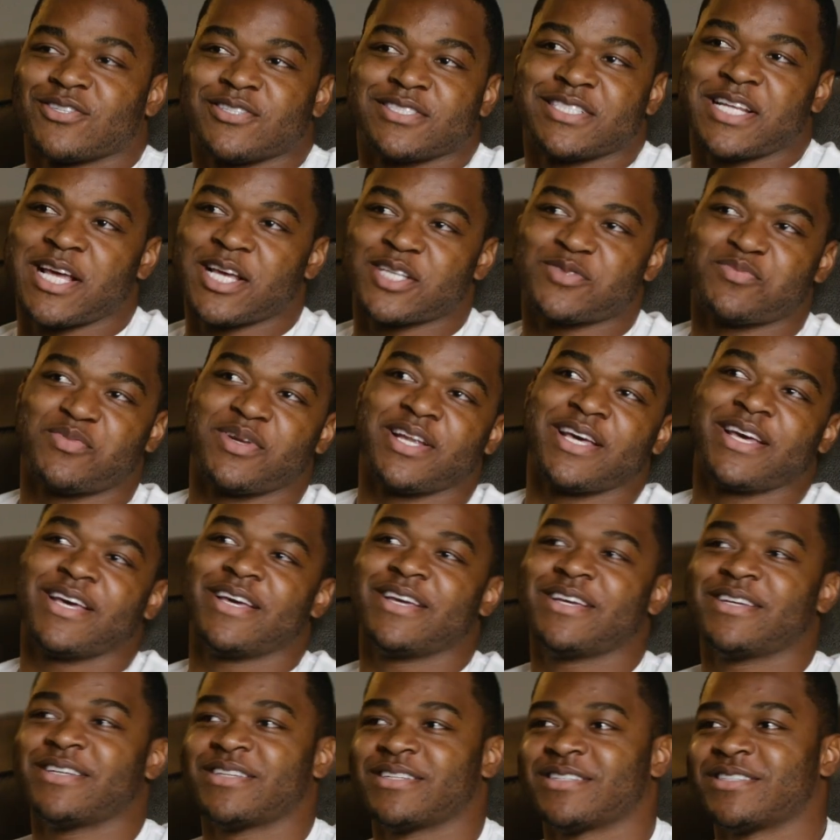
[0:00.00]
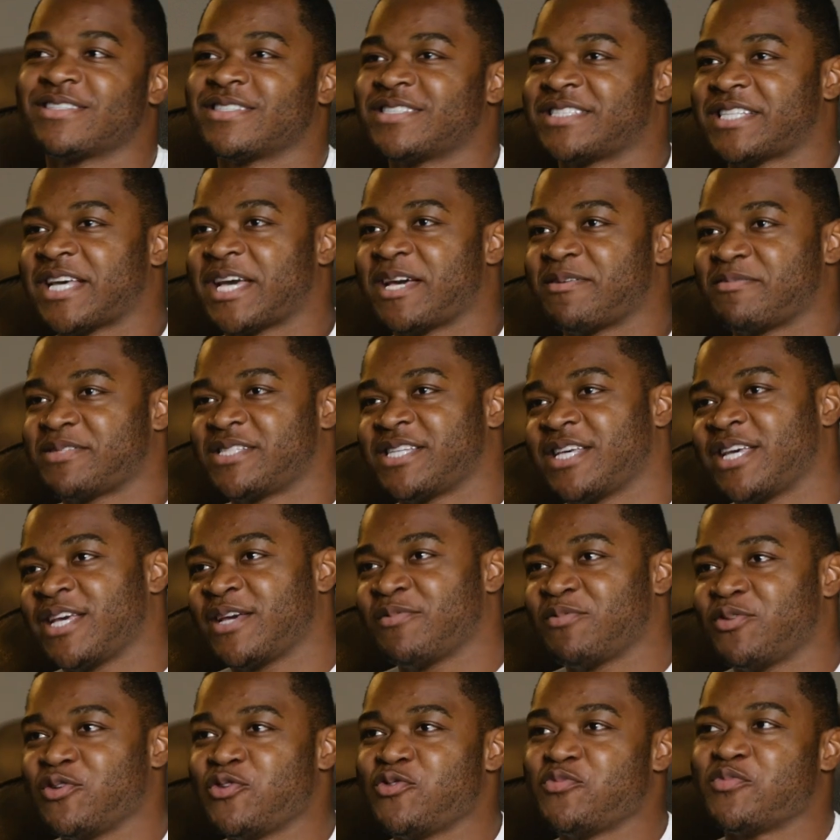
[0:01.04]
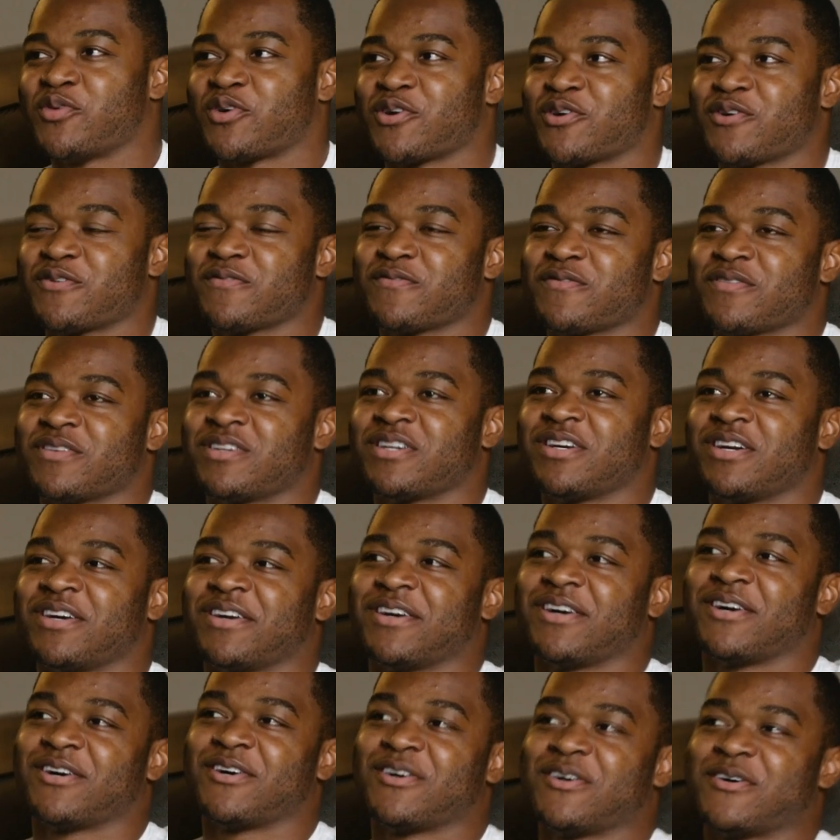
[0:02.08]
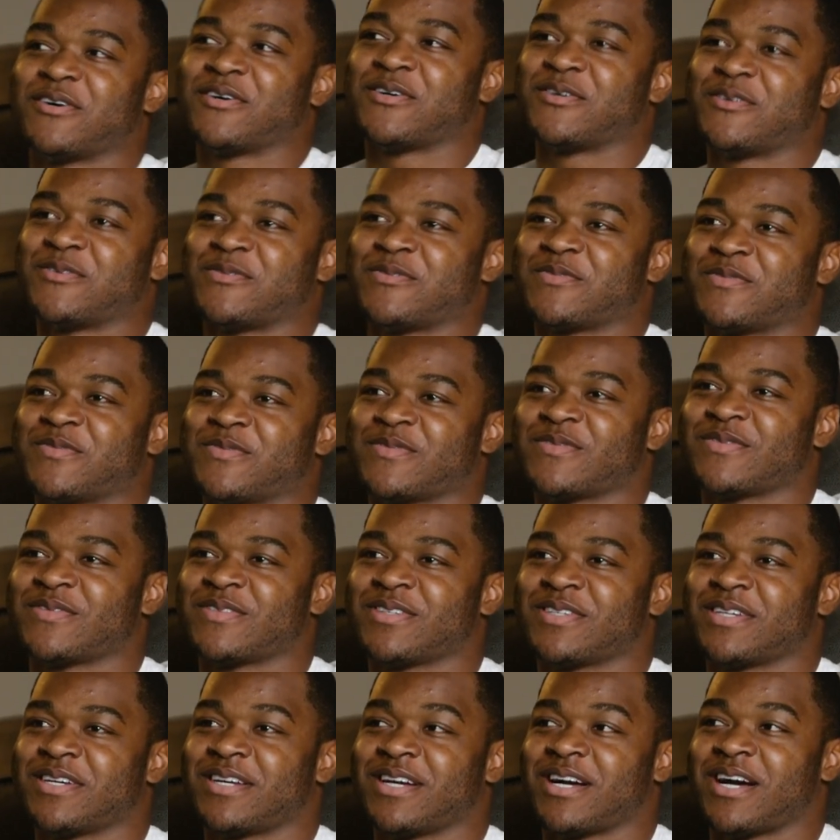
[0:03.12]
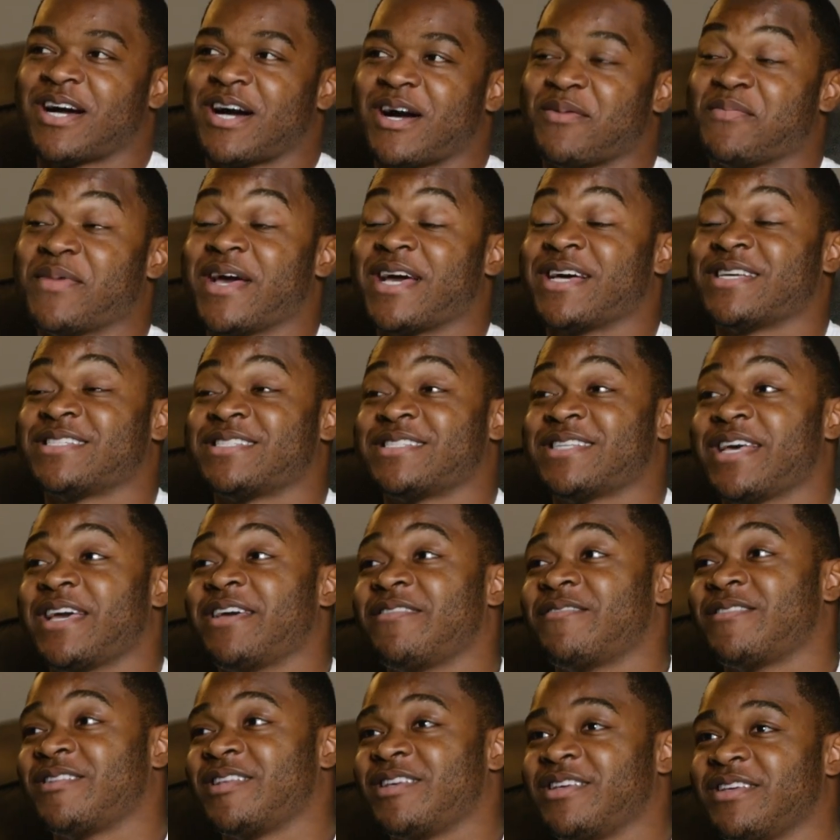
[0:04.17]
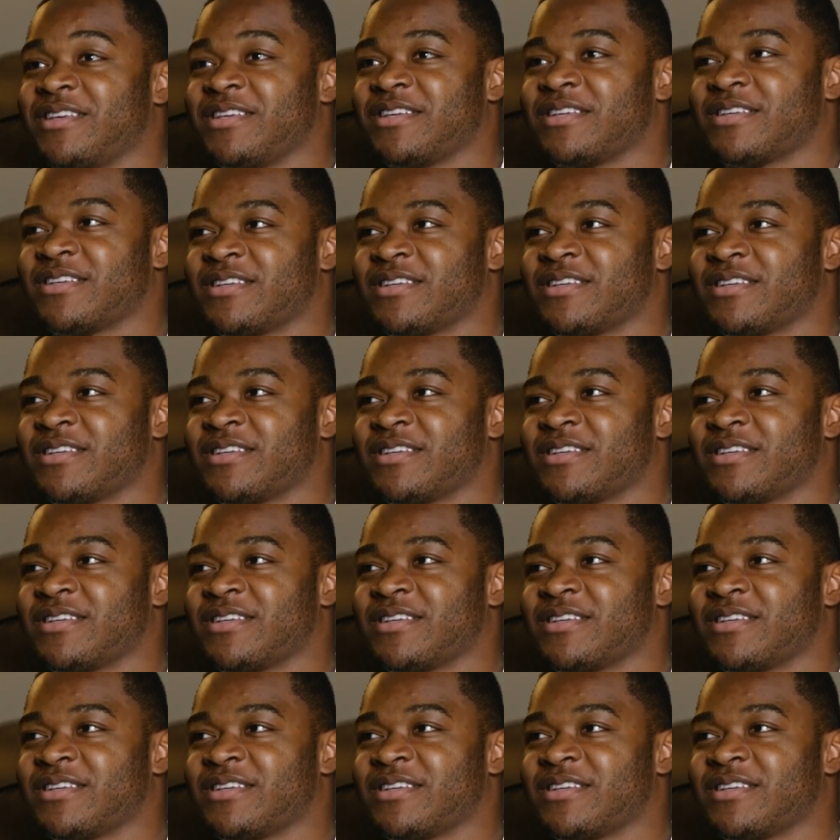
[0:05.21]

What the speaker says: So this next play, same team, New Birth. I'm at safety.